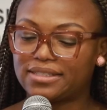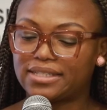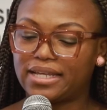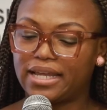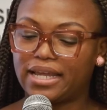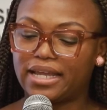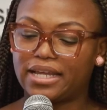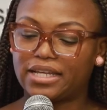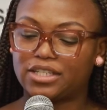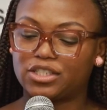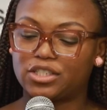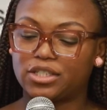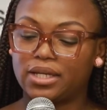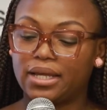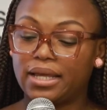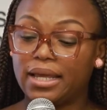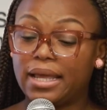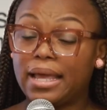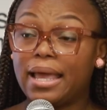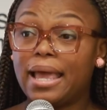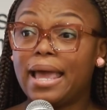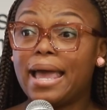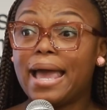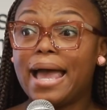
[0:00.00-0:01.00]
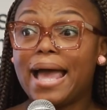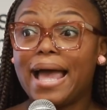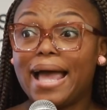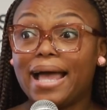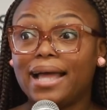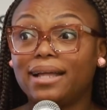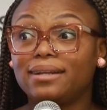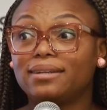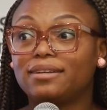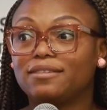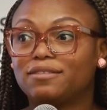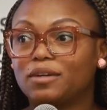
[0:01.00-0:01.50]
stage,
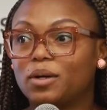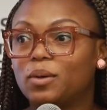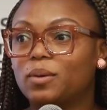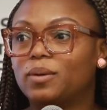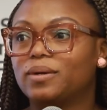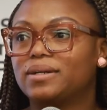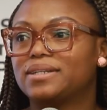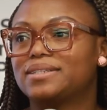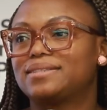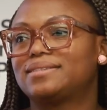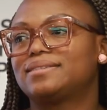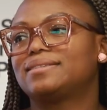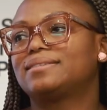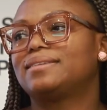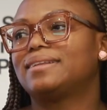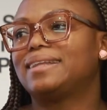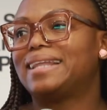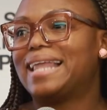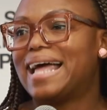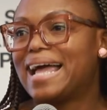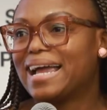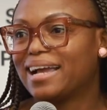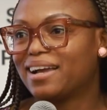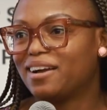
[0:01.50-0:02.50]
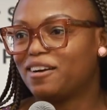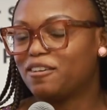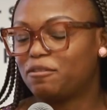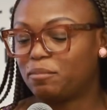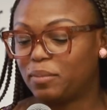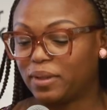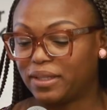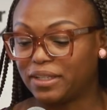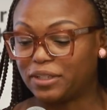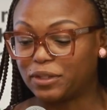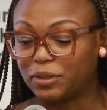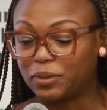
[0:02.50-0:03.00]
and of course, the lack of
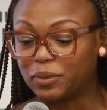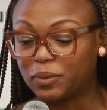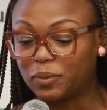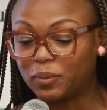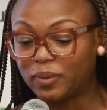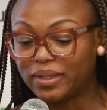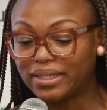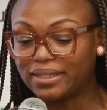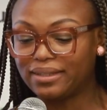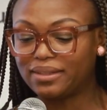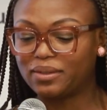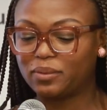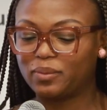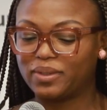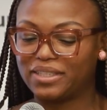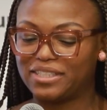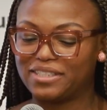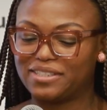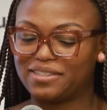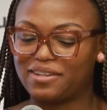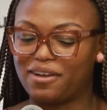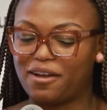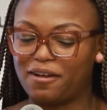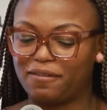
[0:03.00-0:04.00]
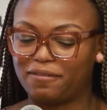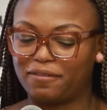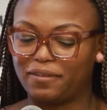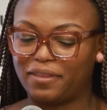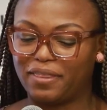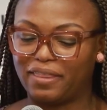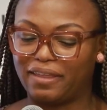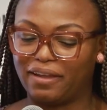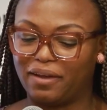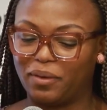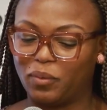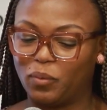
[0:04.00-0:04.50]
political will, which is
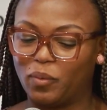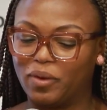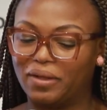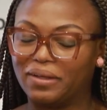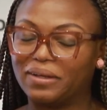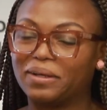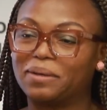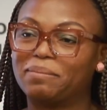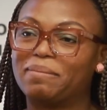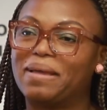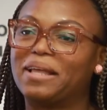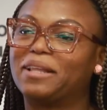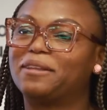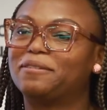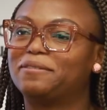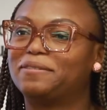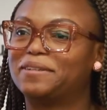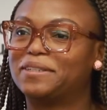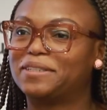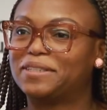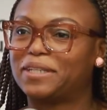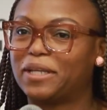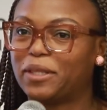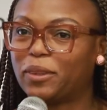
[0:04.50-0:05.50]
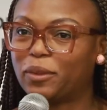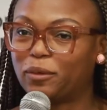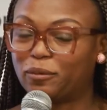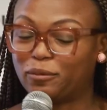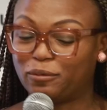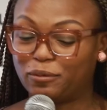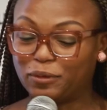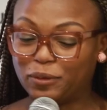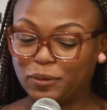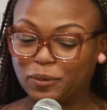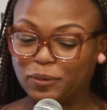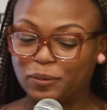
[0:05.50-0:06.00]
often the unwelcome elephant in the
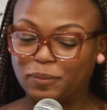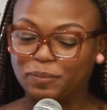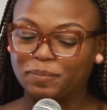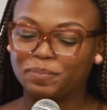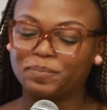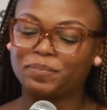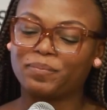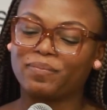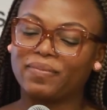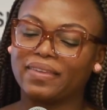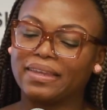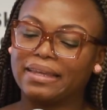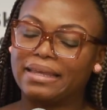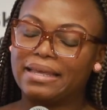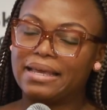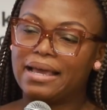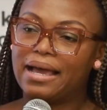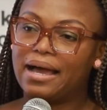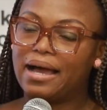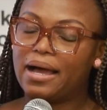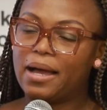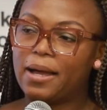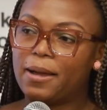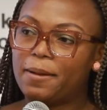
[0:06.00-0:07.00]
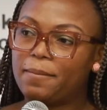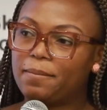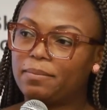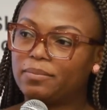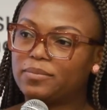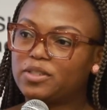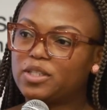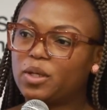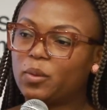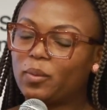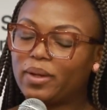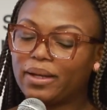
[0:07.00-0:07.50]
room.
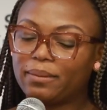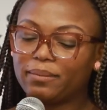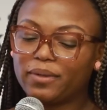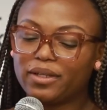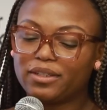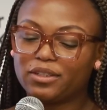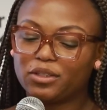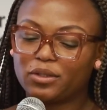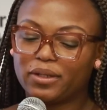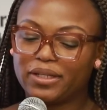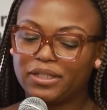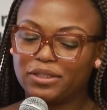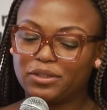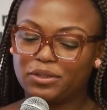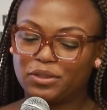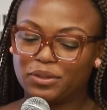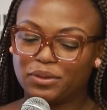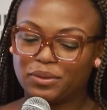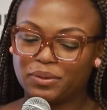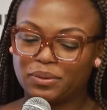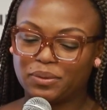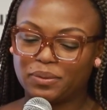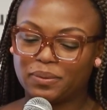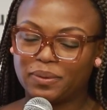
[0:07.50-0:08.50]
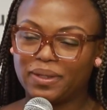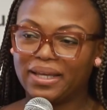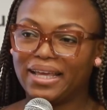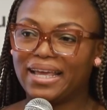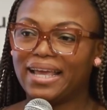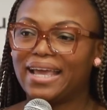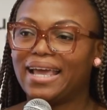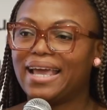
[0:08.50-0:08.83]
So what I'm going to try and do